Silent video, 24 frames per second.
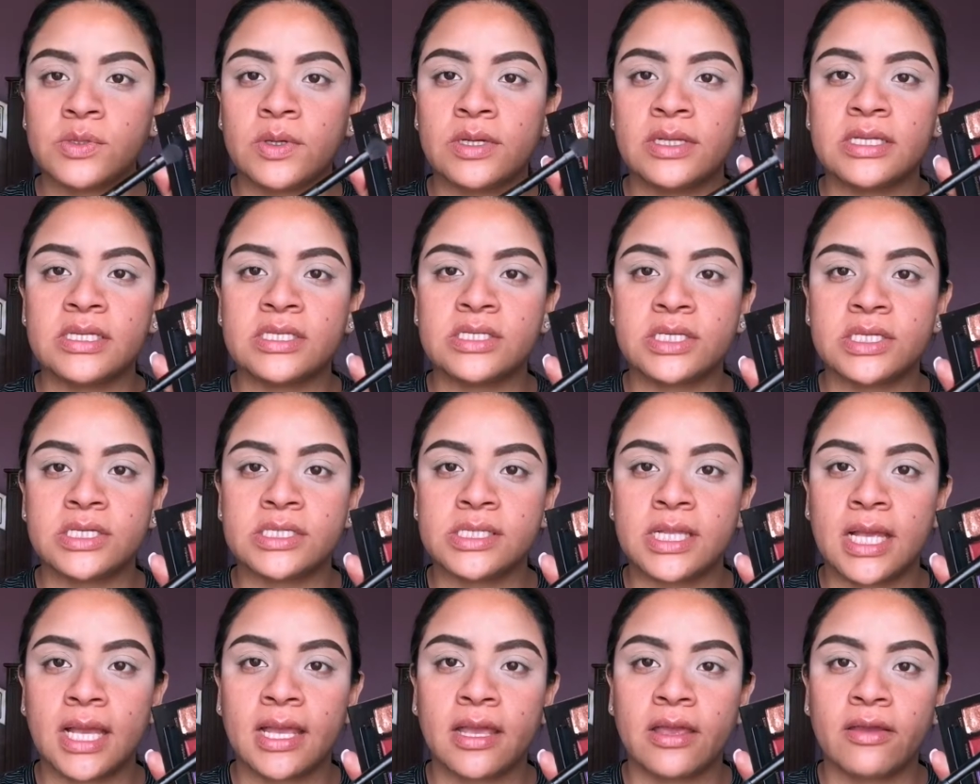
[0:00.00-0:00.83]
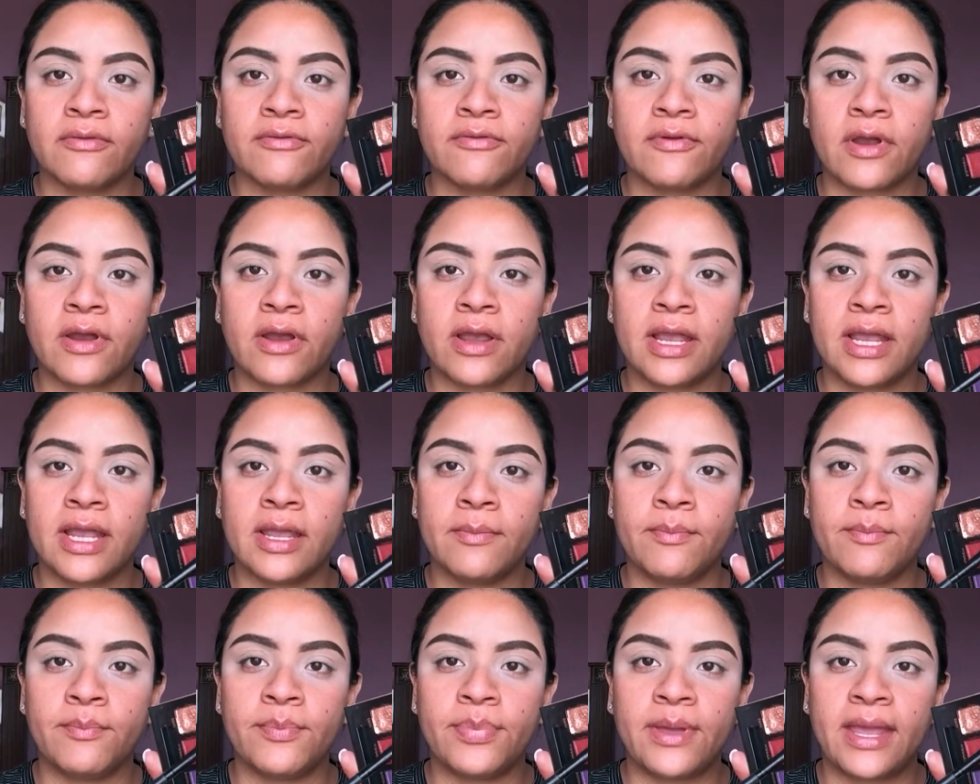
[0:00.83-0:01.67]
one is just like a
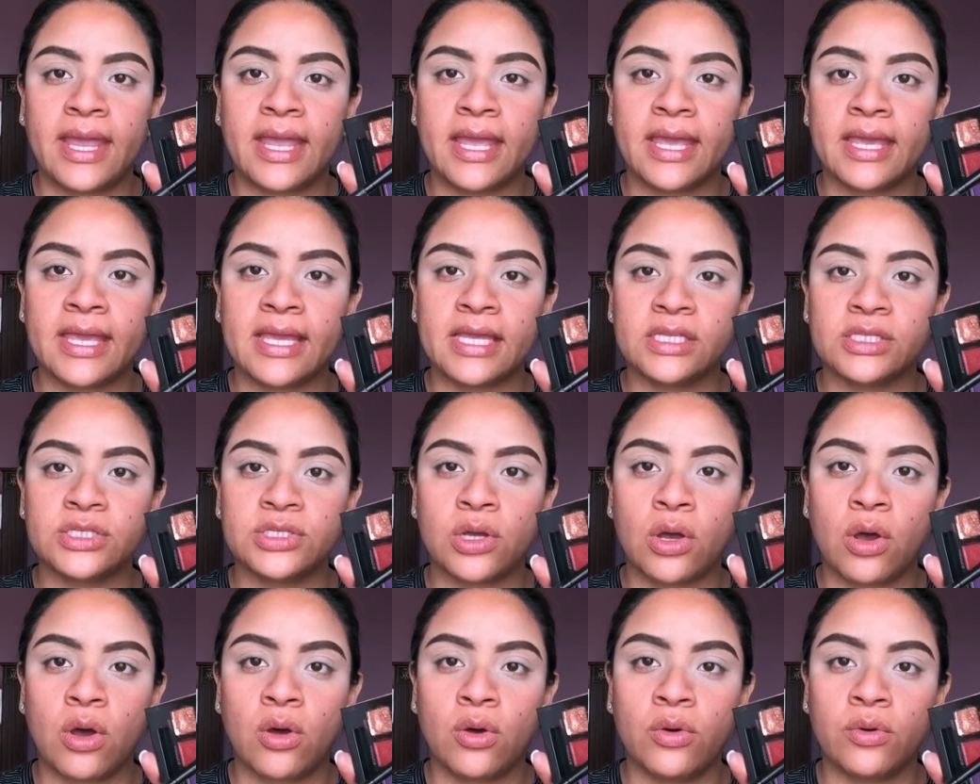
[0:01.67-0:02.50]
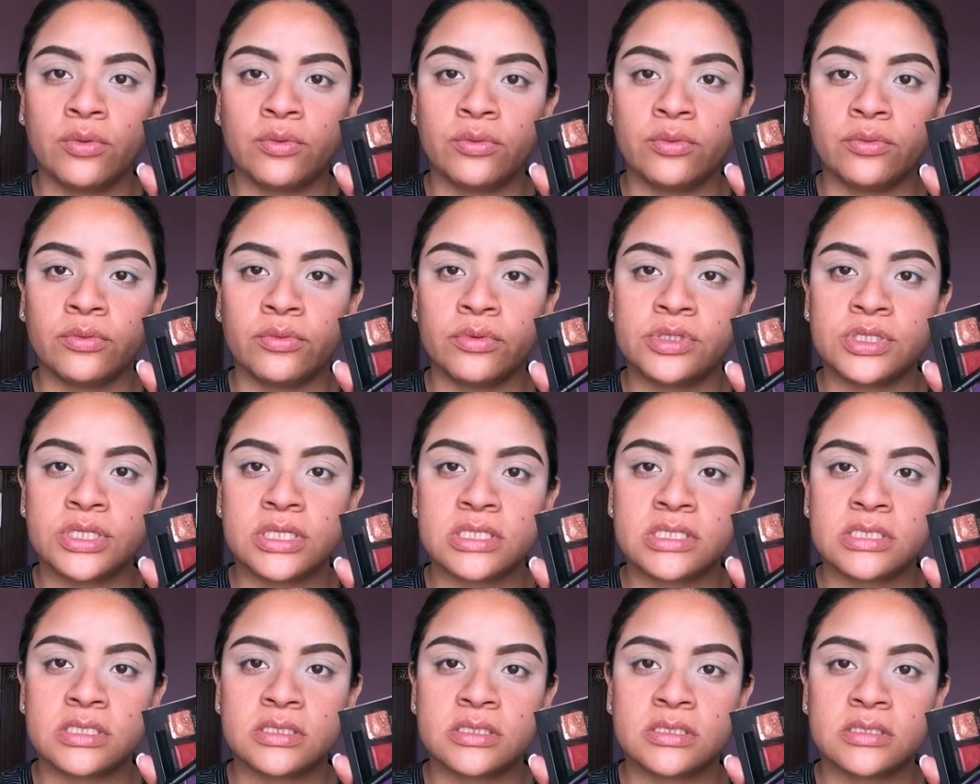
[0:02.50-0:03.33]
very pinky tone,
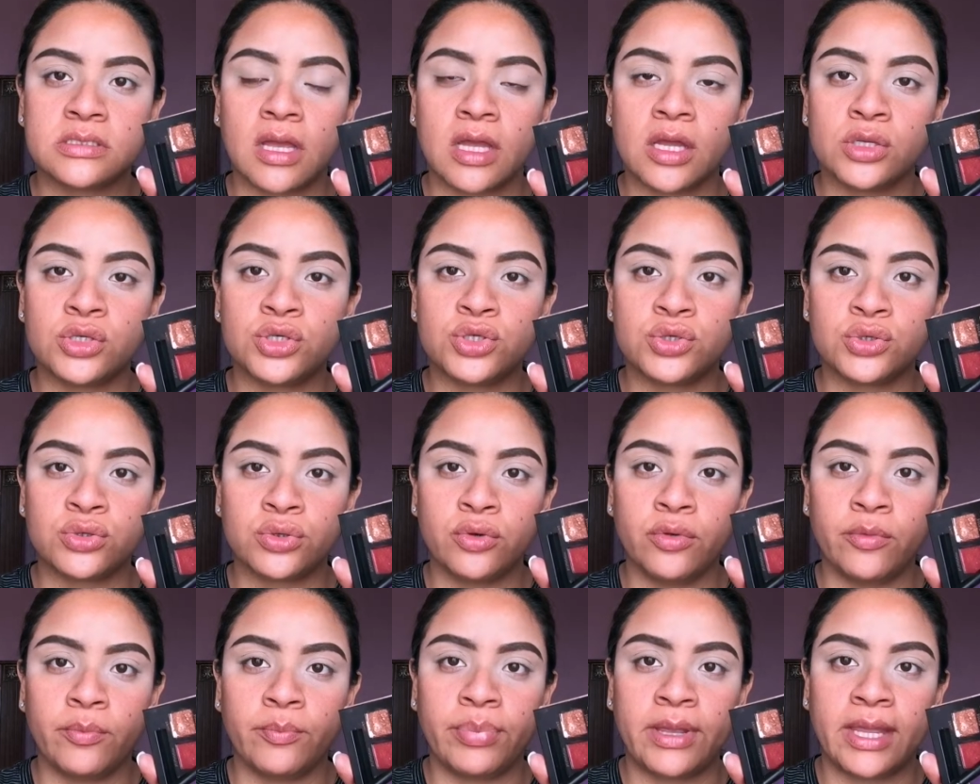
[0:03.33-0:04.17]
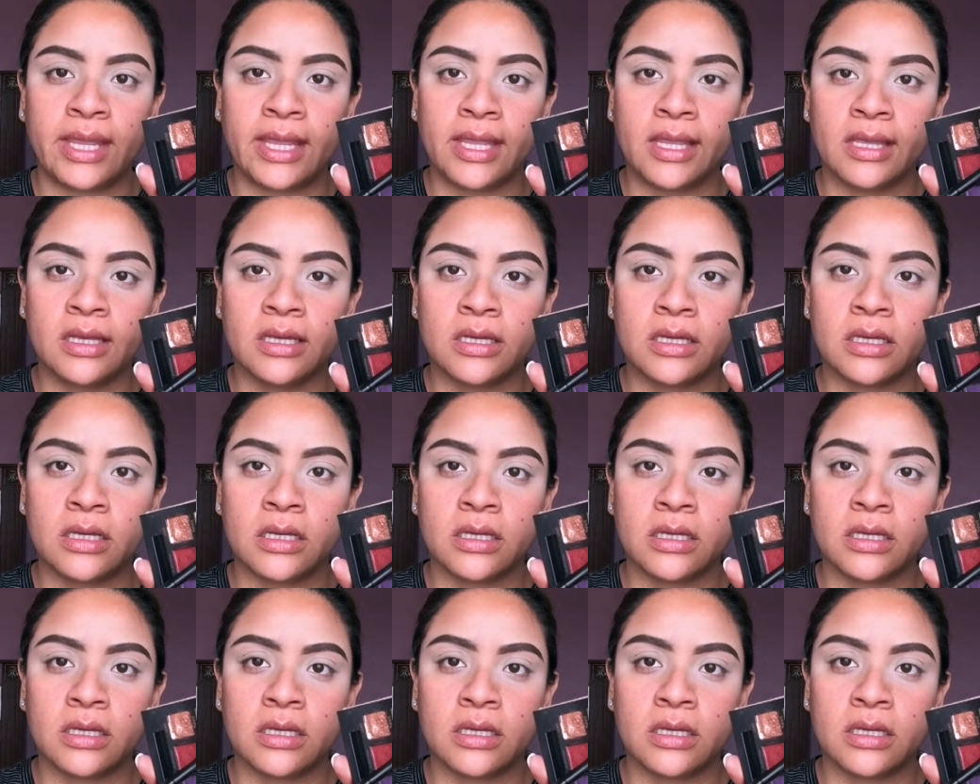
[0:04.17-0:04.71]
just a true pink.